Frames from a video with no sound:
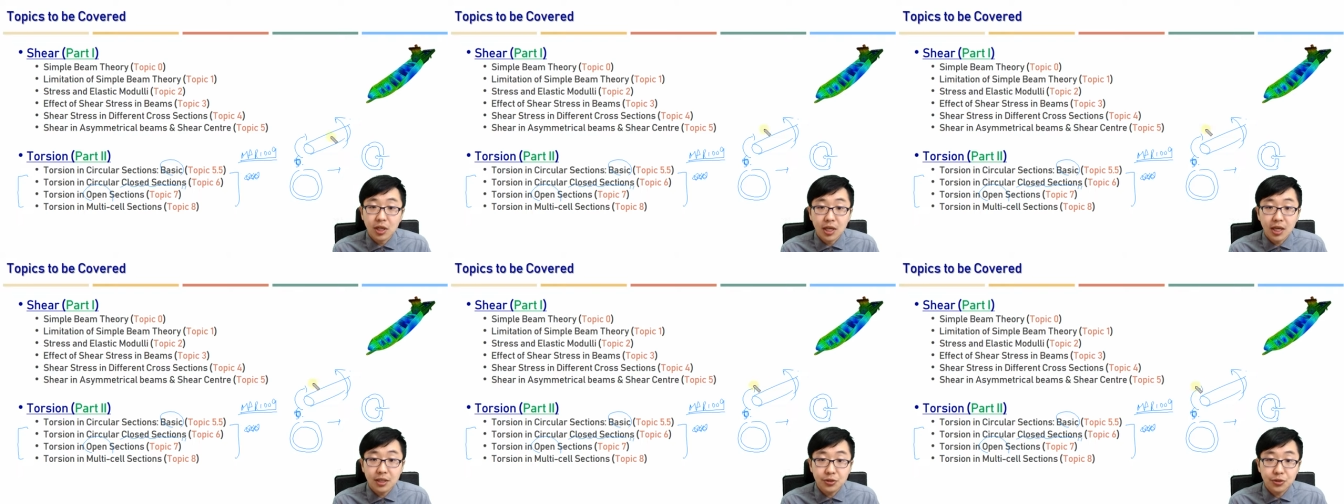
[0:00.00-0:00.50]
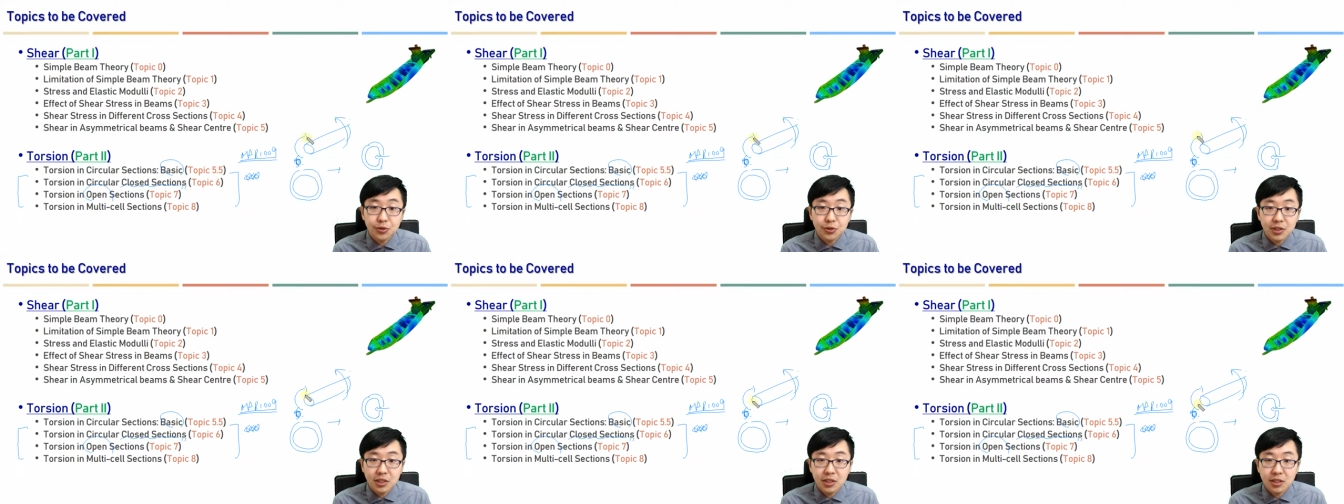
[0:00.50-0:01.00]
As you can
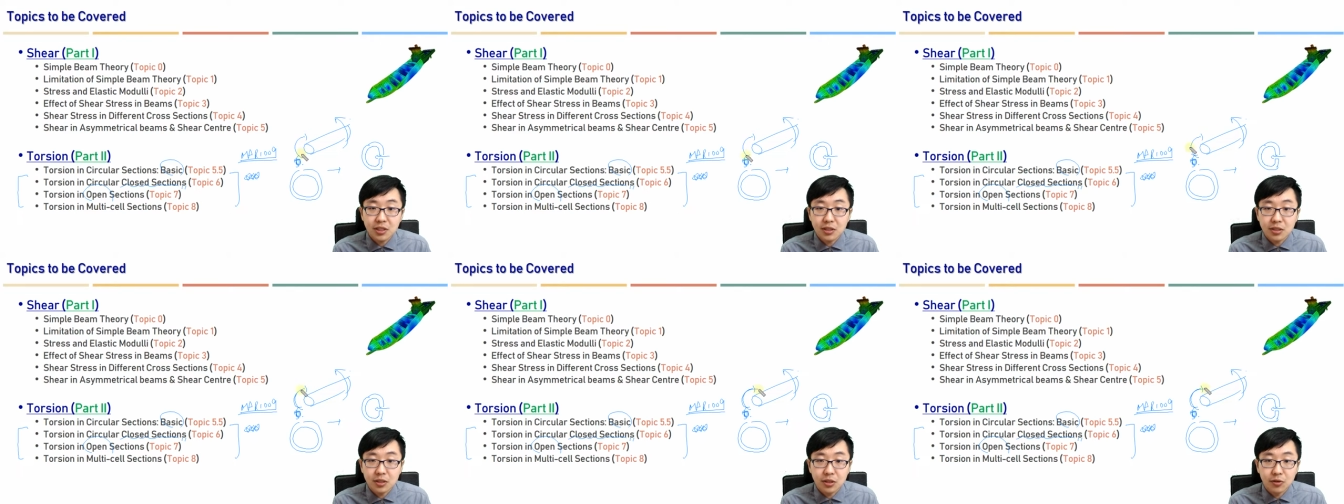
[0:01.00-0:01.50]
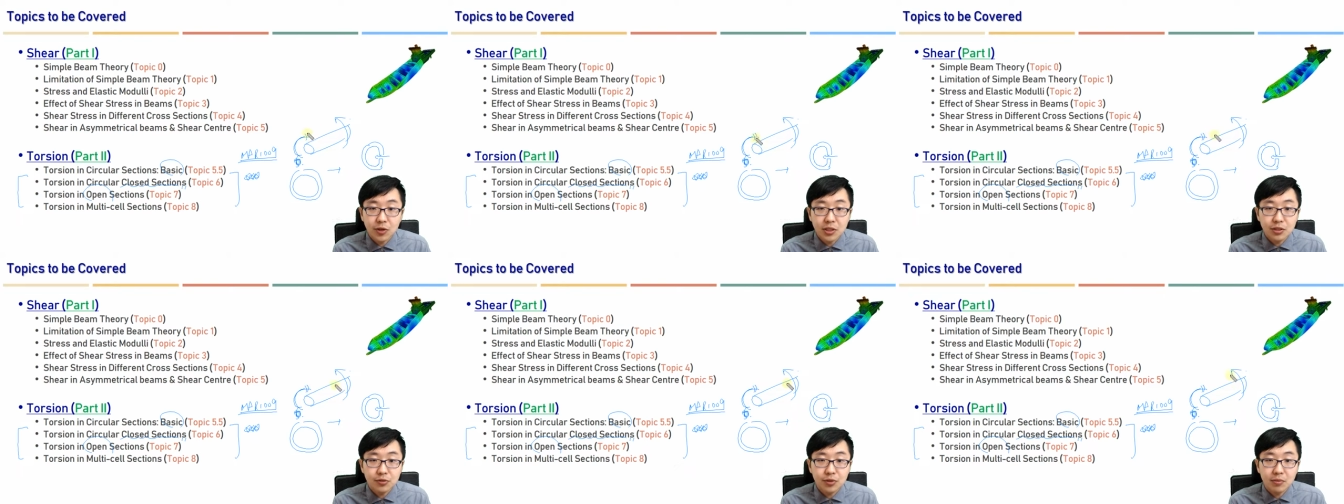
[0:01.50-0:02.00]
see here, that
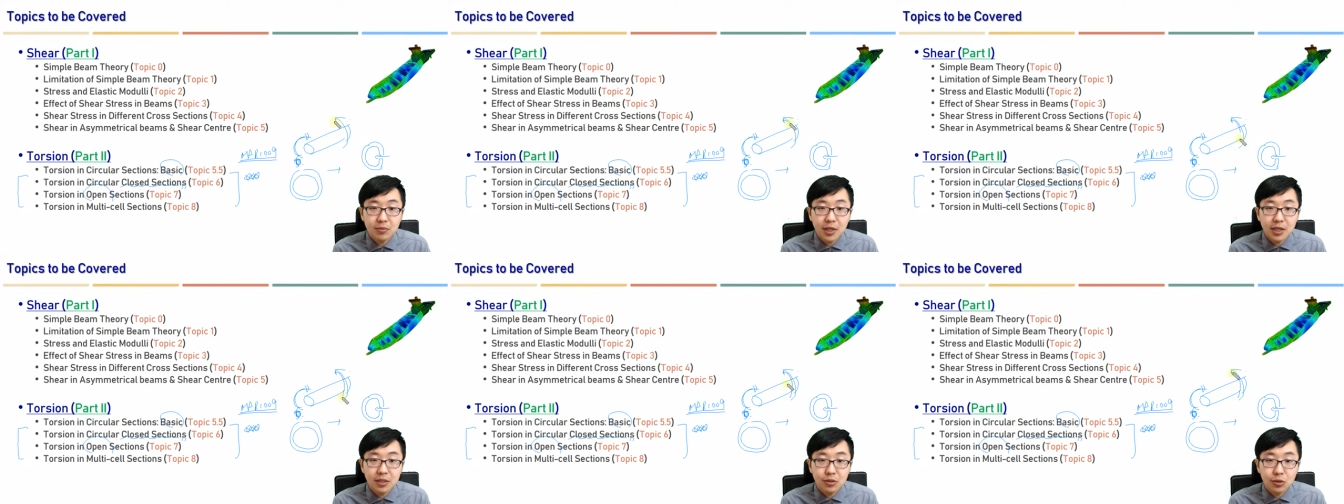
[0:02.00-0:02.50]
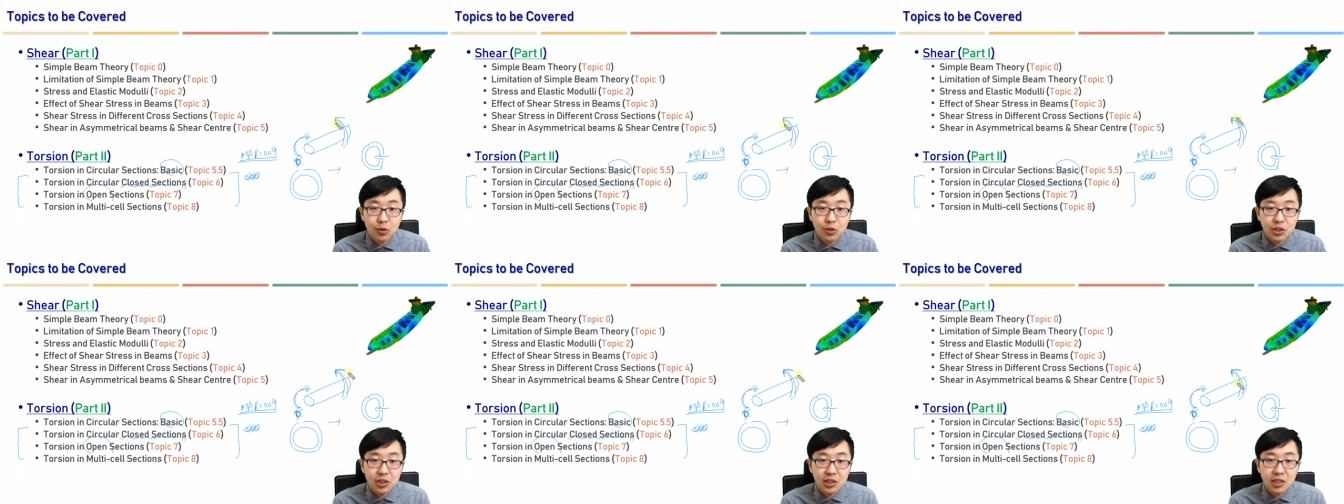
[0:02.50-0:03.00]
once we apply the
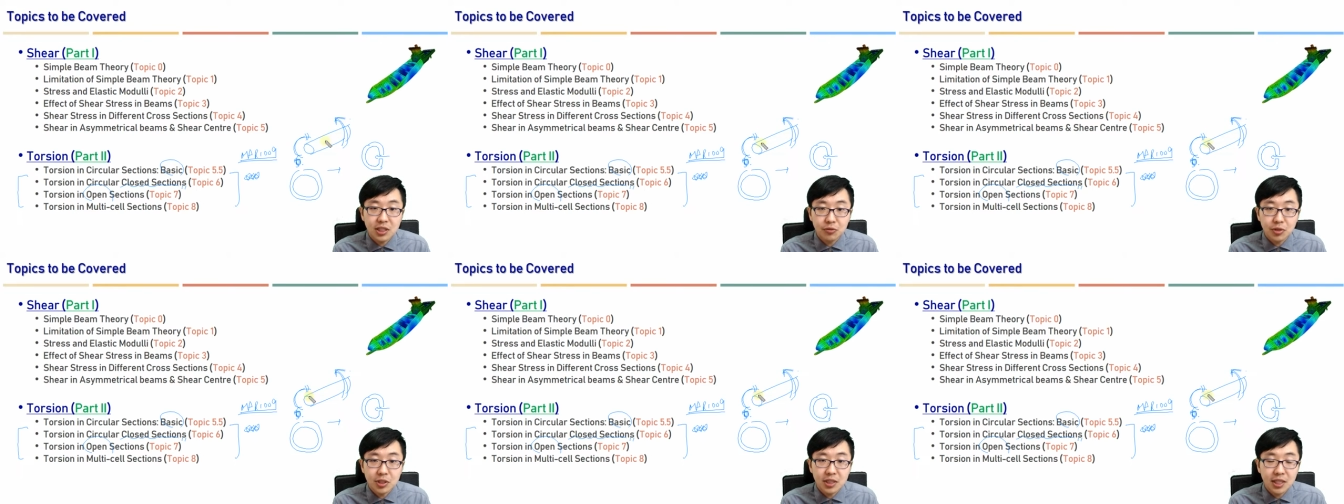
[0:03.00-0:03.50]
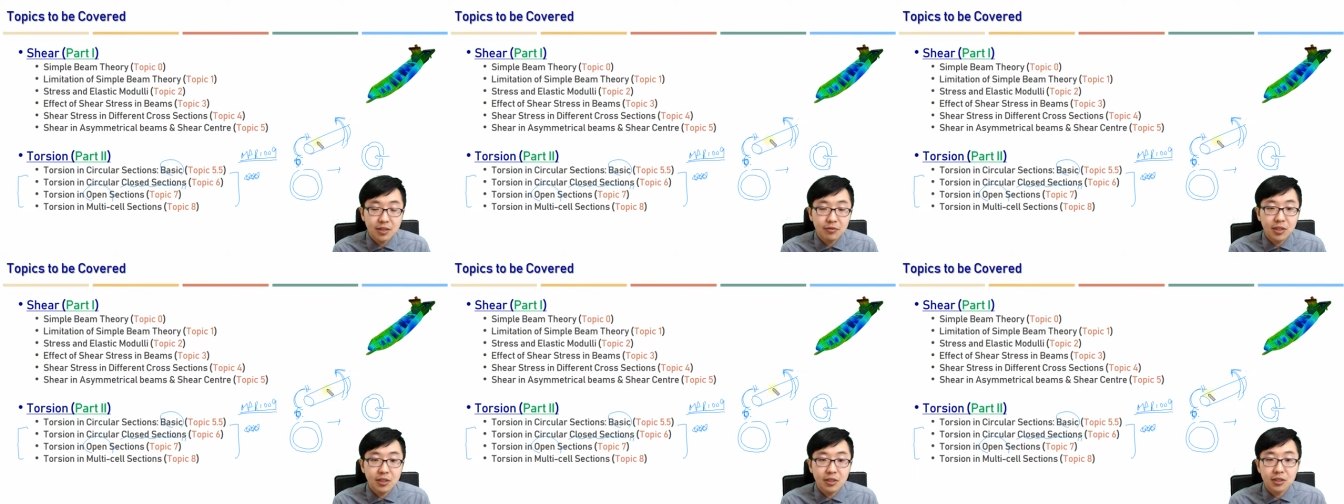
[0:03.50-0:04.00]
torsion, it will
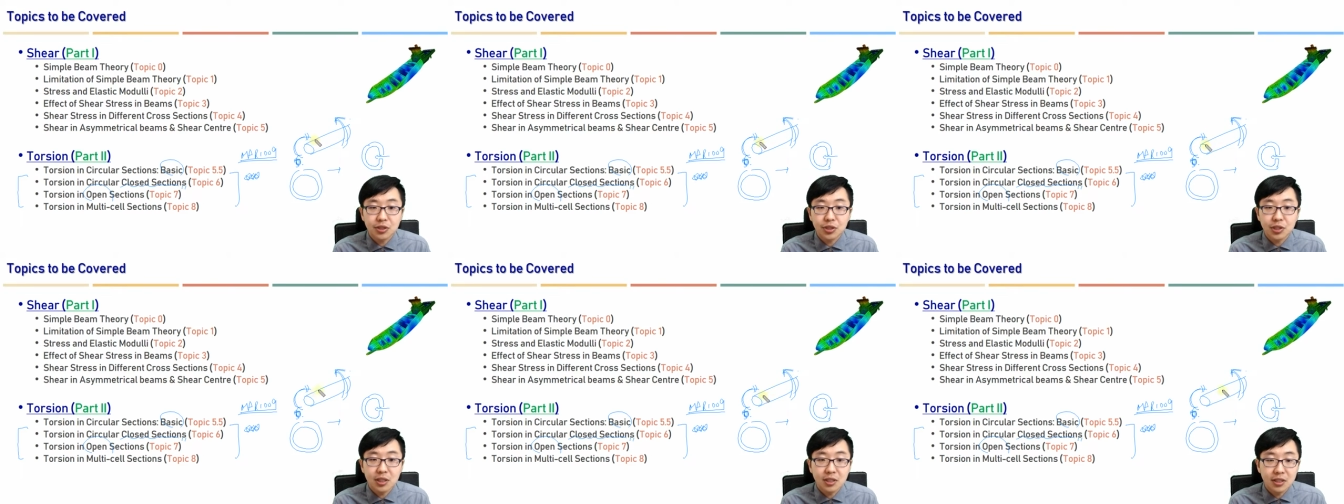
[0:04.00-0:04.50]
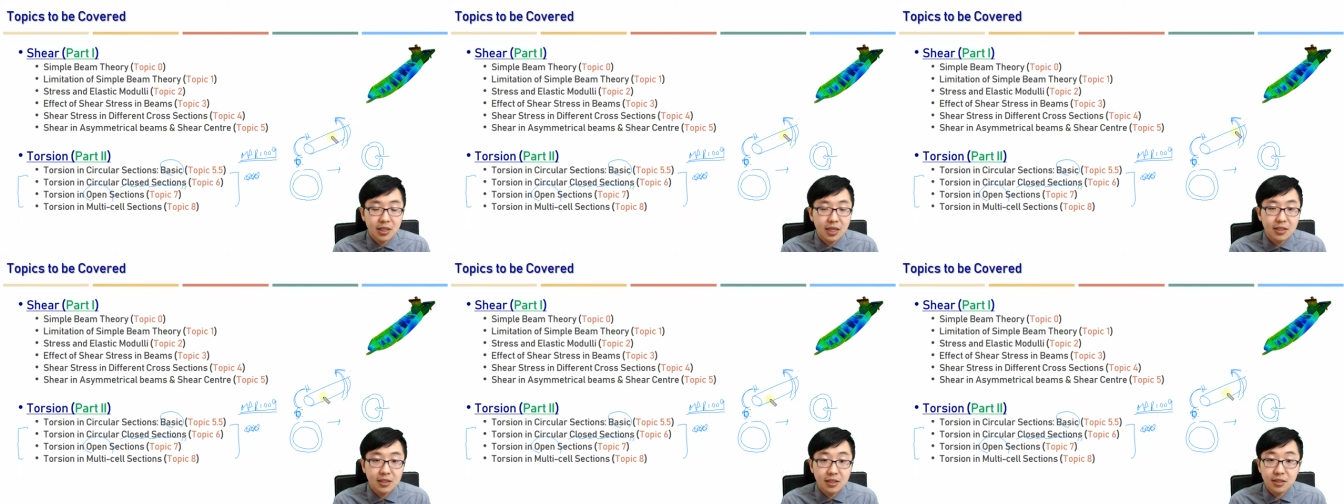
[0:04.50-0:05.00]
generate the shear
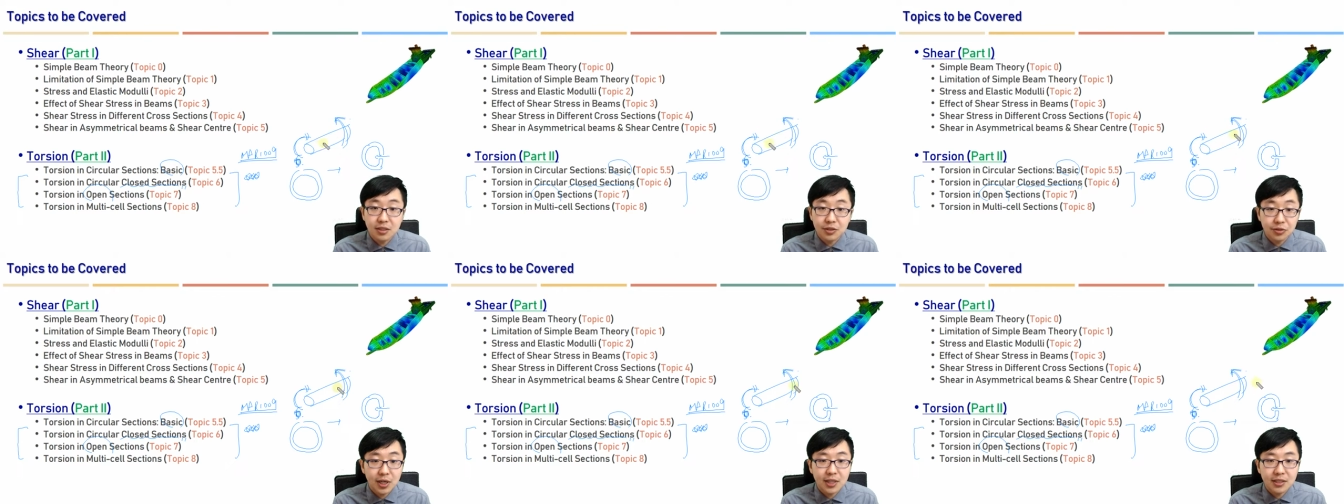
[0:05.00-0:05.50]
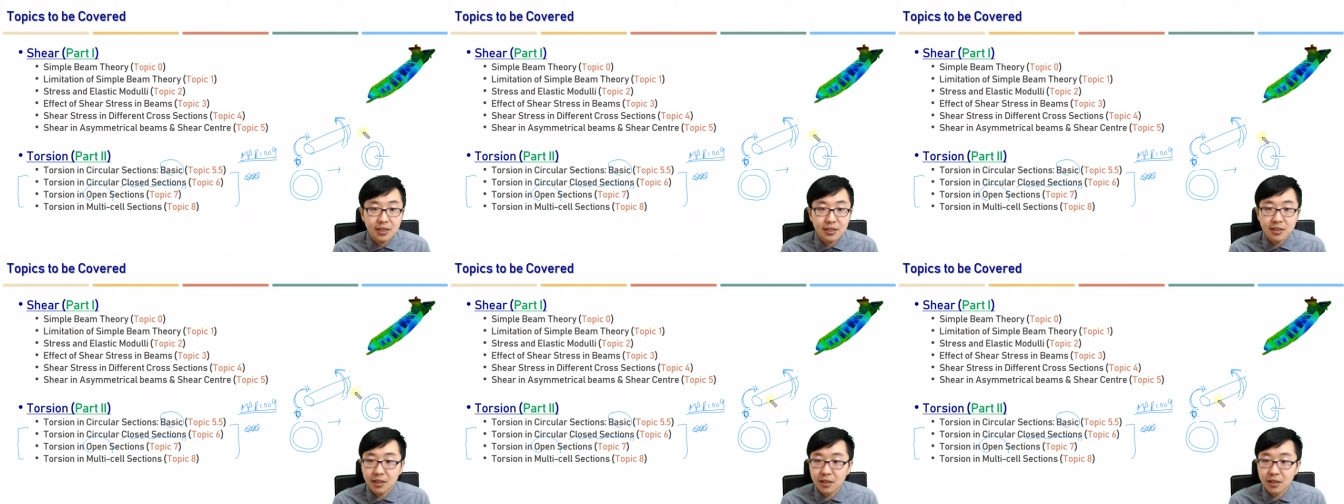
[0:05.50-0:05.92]
related stresses.